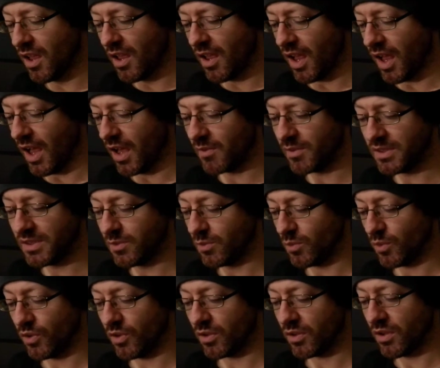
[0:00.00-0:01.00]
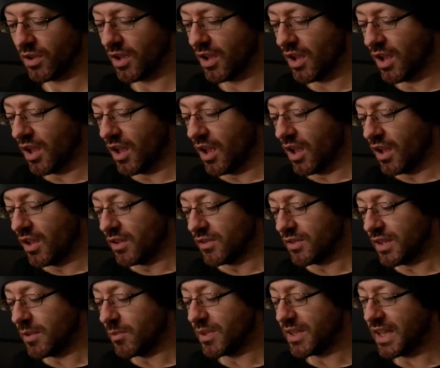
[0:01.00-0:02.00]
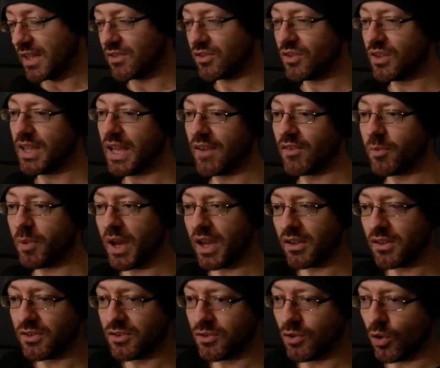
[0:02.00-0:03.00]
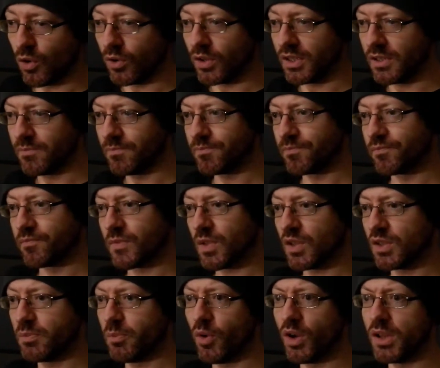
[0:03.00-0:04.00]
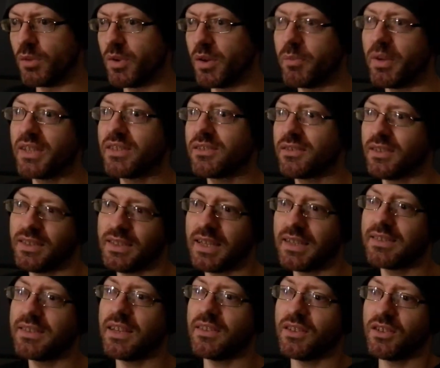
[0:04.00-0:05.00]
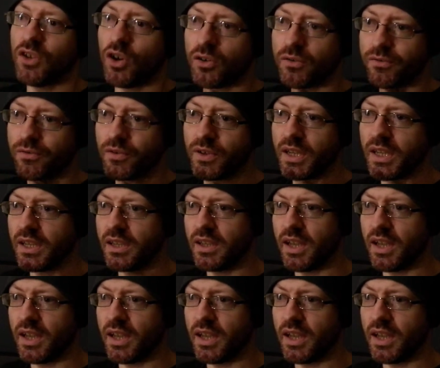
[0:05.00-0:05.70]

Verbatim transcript: Um, it didn't work. So then we get to the other part of the story because Boimler basically they set the dog free,